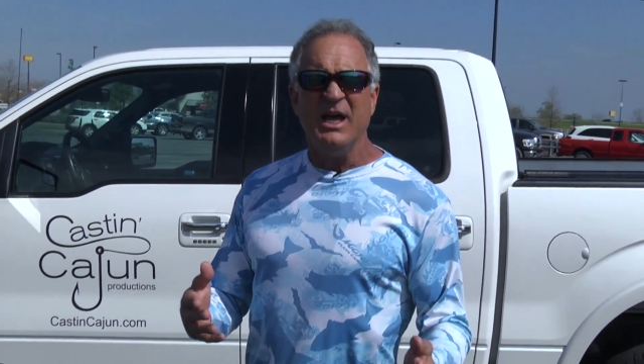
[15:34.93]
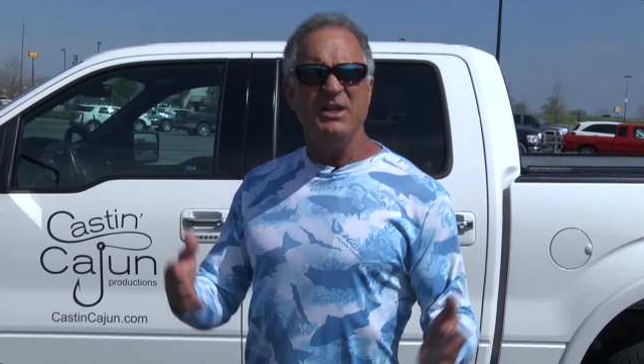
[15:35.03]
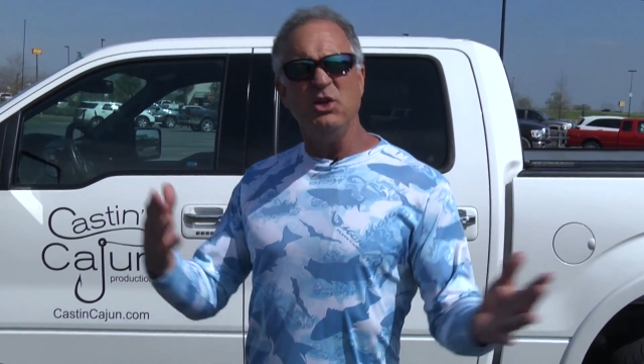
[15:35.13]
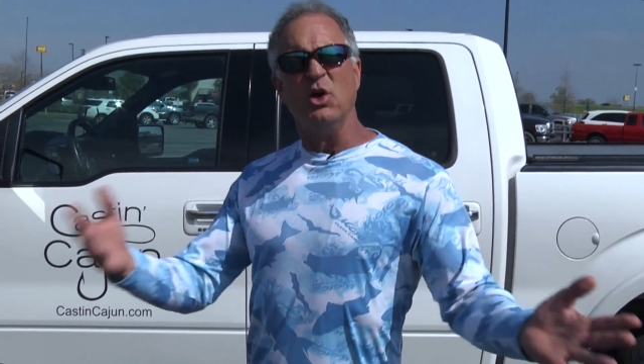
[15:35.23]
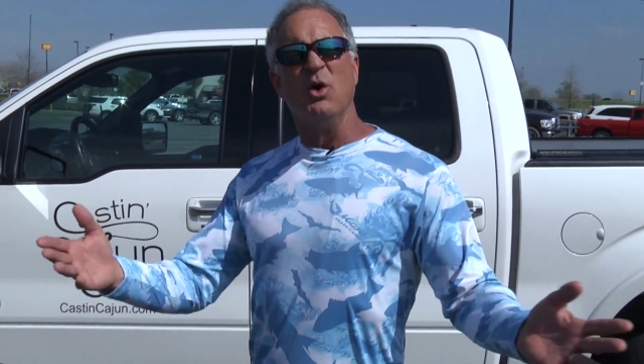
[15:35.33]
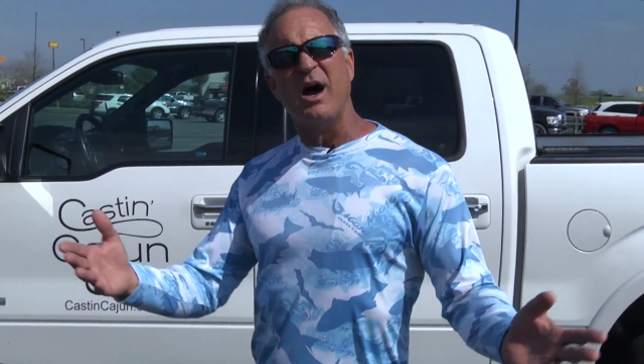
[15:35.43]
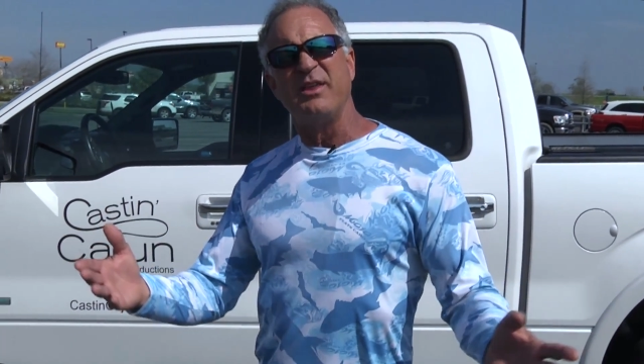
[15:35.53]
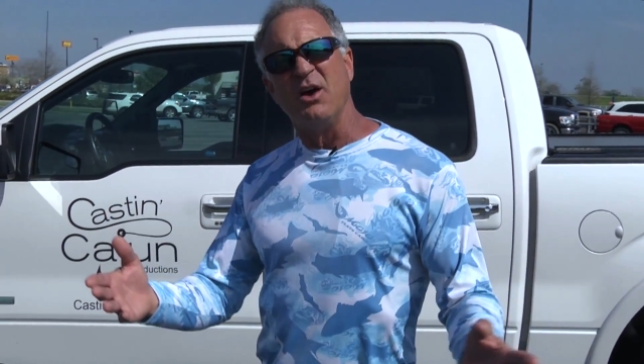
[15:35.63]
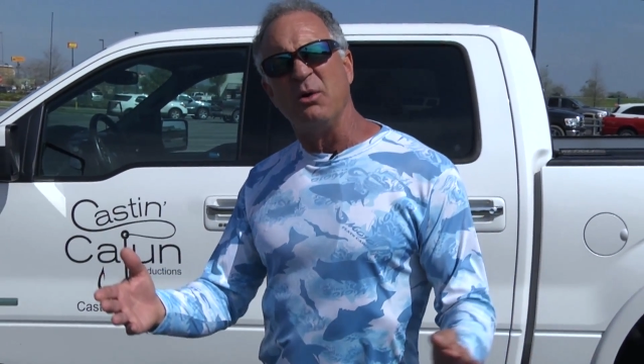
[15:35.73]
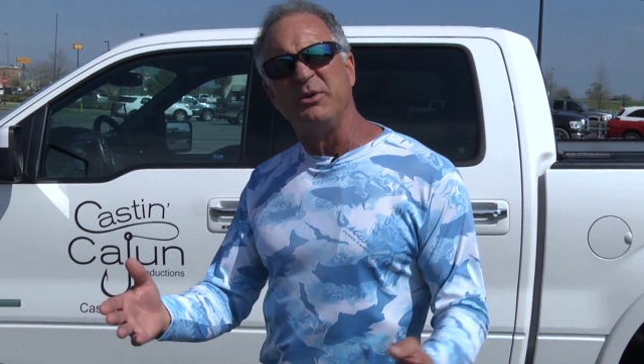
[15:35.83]
And you know how
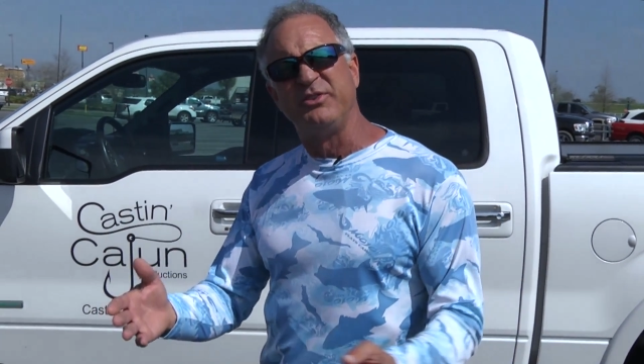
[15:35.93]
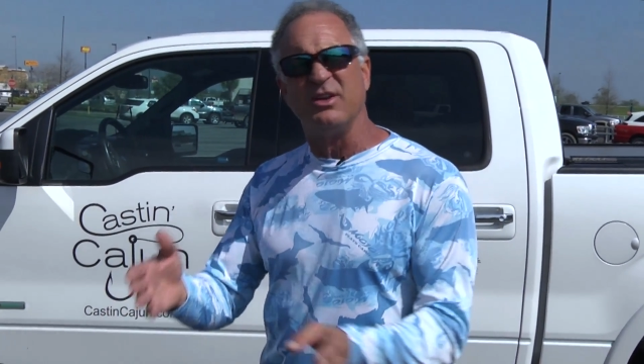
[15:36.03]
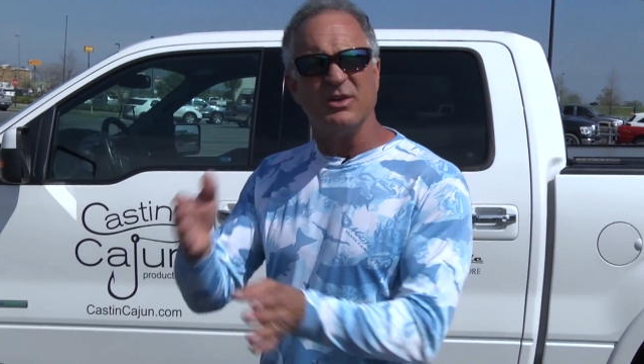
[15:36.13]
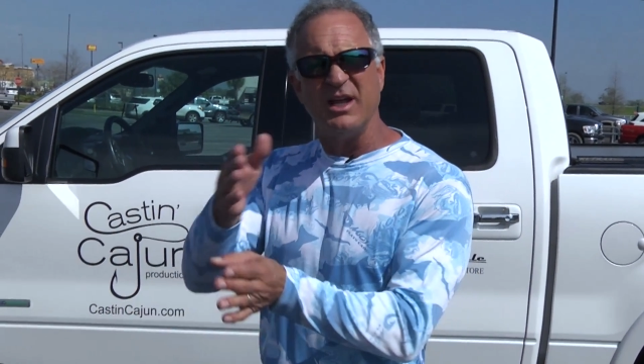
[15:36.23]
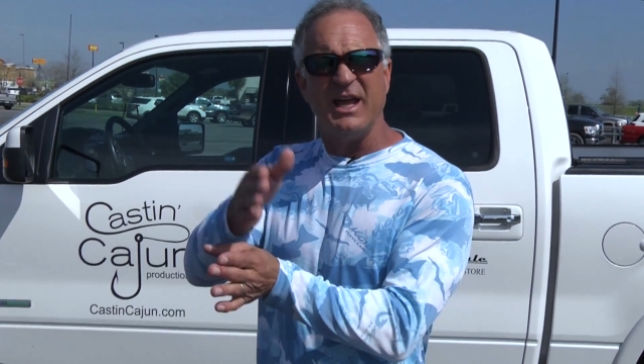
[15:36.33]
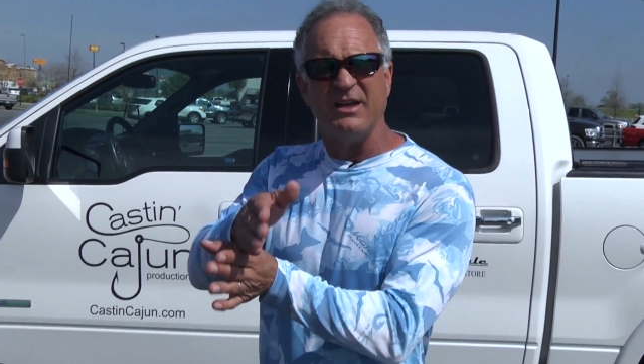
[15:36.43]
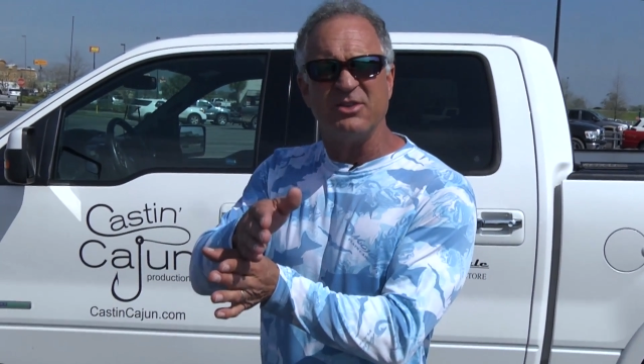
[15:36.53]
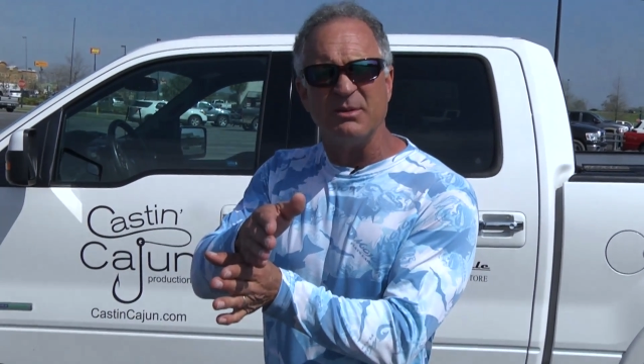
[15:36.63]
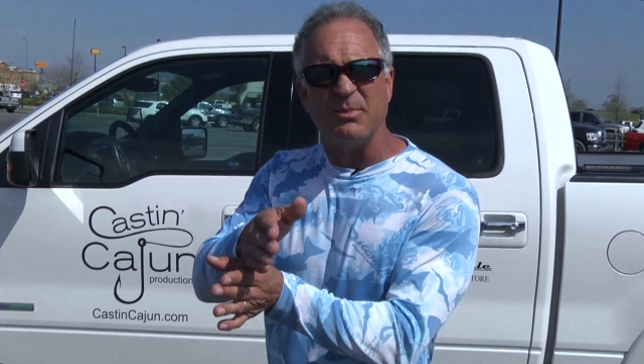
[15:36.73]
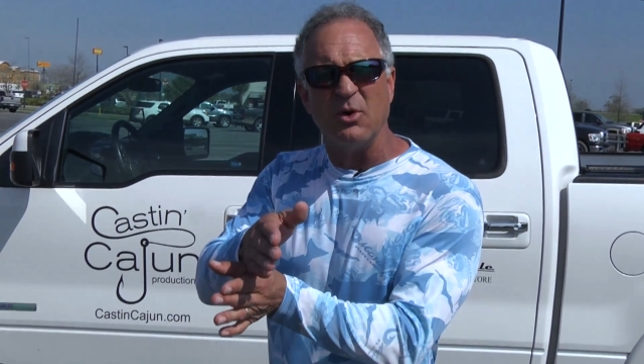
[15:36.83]
they always sit on the edge
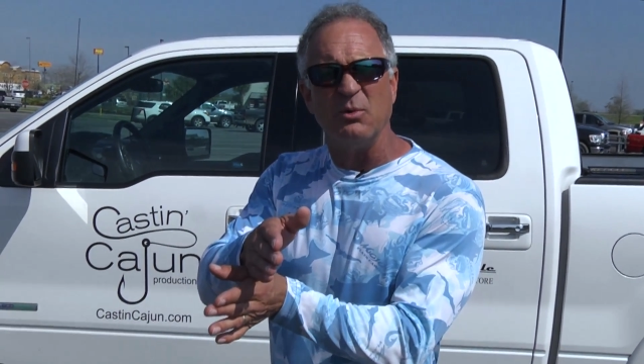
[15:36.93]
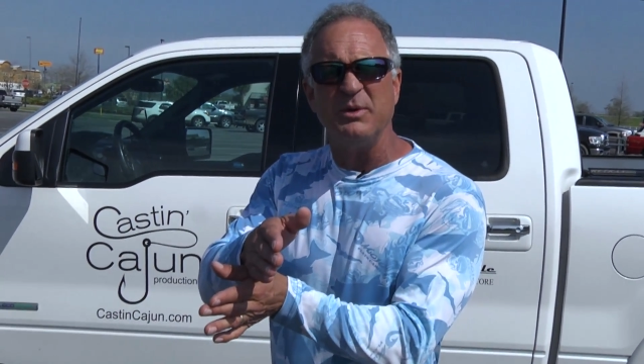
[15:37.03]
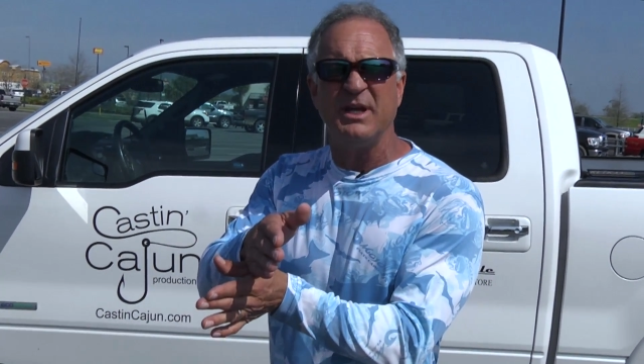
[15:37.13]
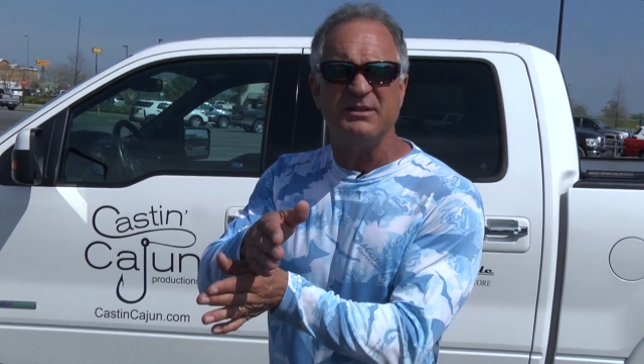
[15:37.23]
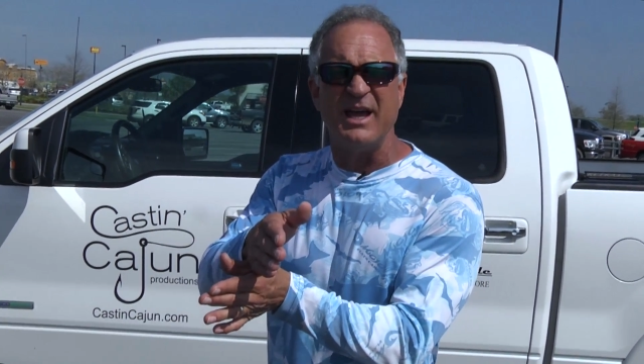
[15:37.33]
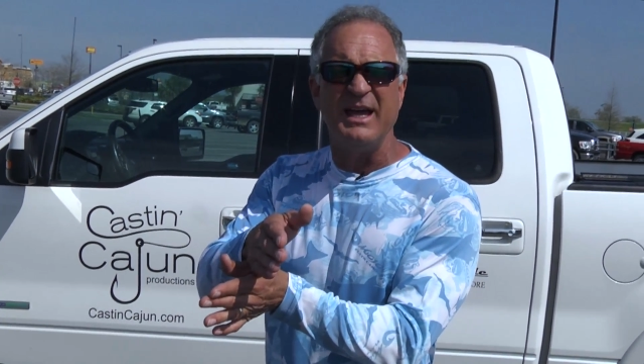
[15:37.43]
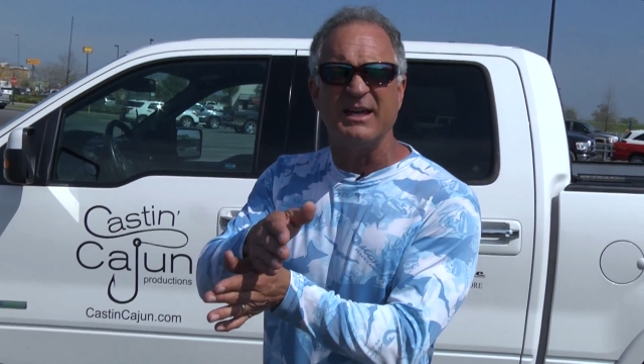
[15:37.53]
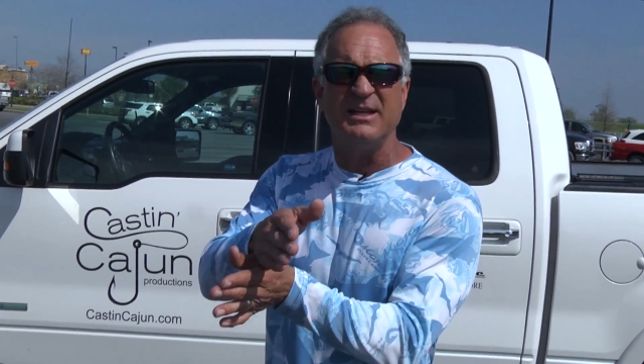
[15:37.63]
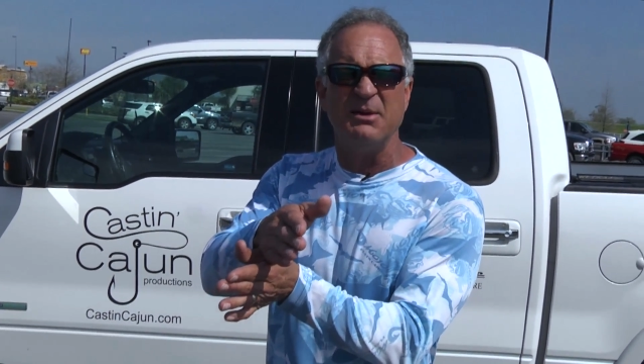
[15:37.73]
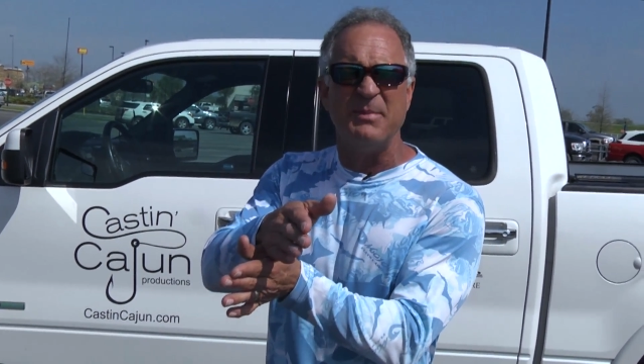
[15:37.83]
of the boat with their tank
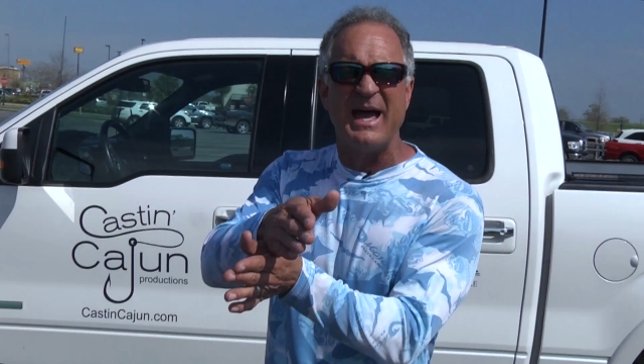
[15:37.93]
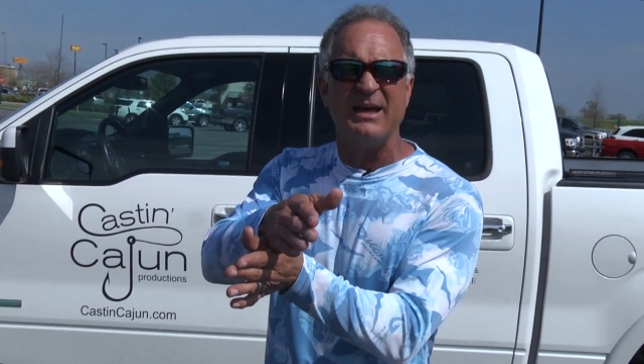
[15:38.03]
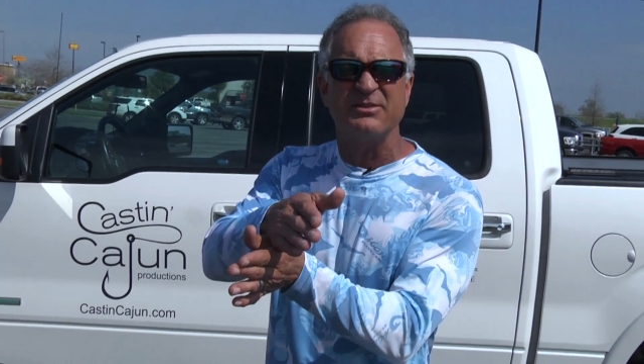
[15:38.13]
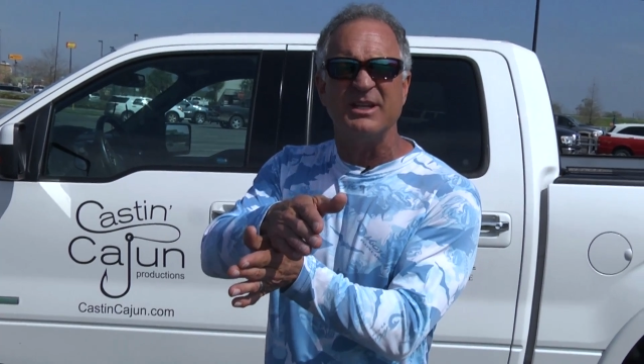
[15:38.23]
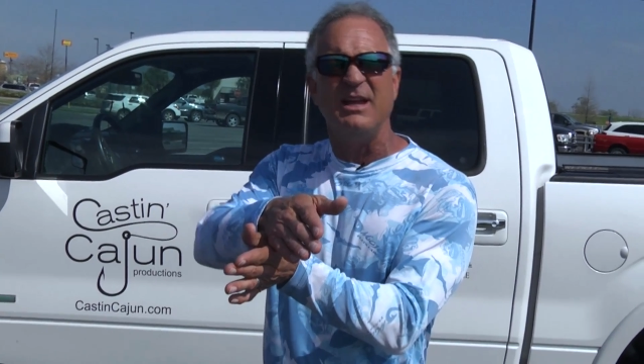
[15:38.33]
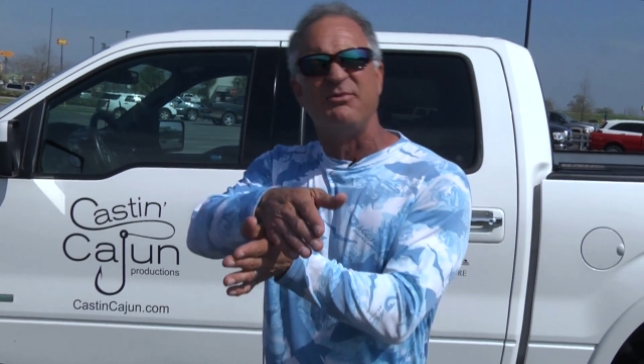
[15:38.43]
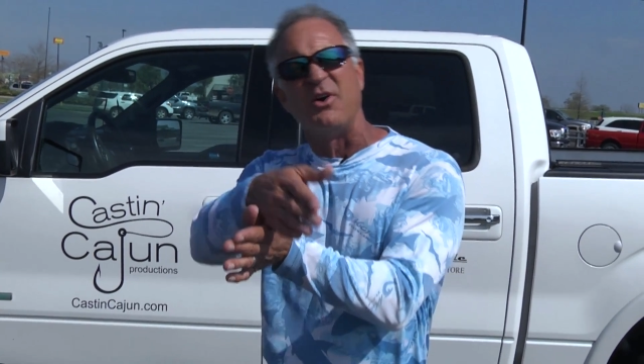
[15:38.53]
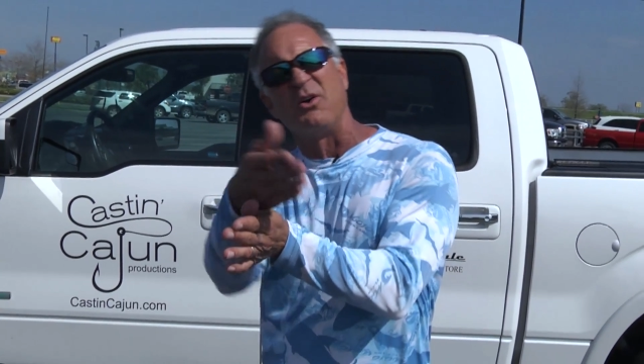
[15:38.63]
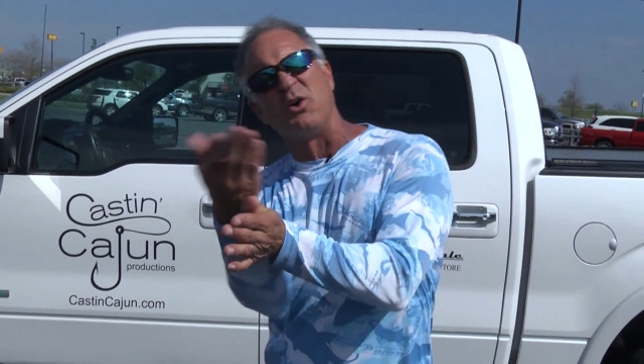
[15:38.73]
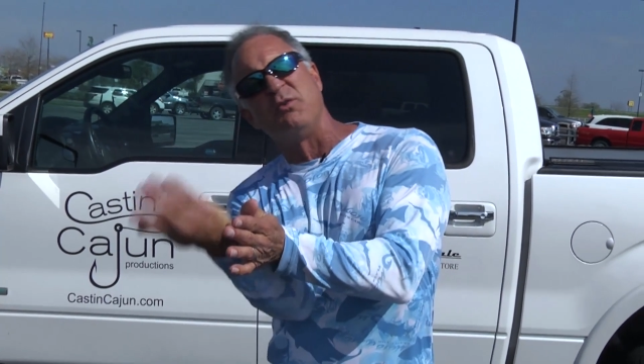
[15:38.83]
and their mask and they
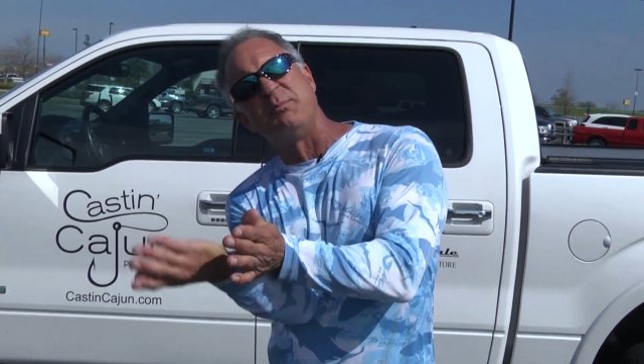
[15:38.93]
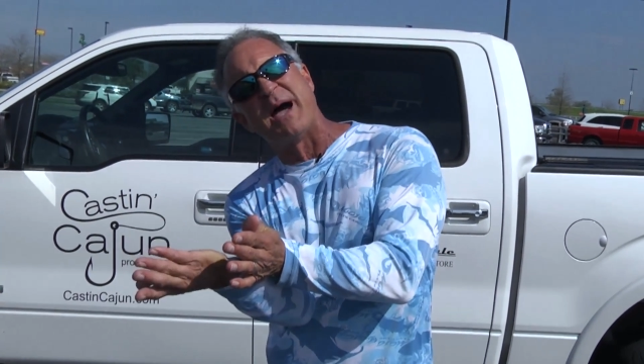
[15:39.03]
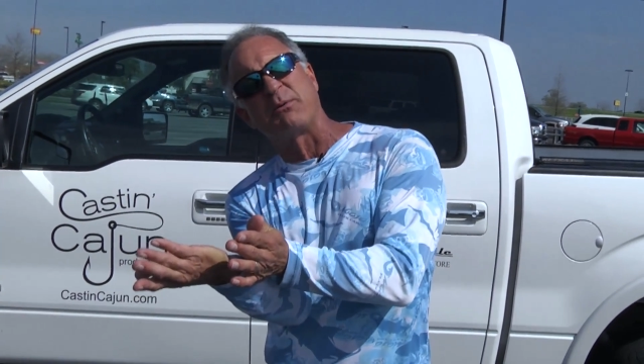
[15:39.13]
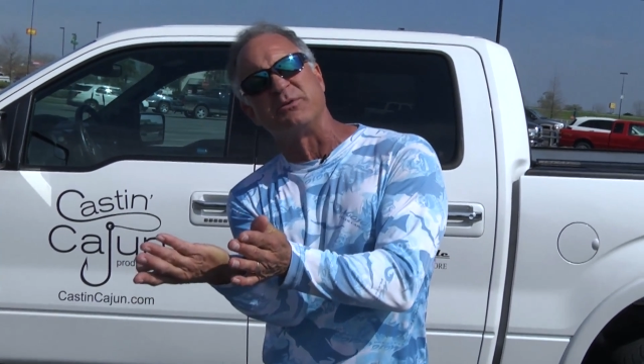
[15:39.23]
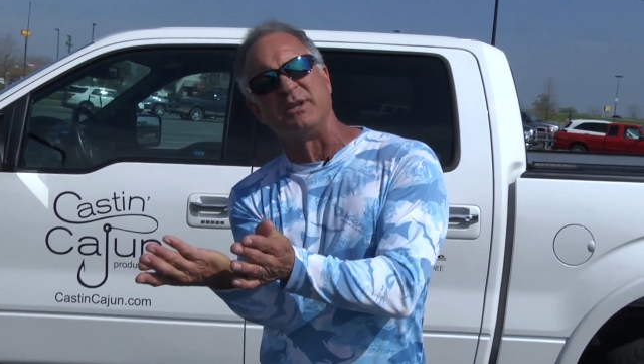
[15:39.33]
fall over backwards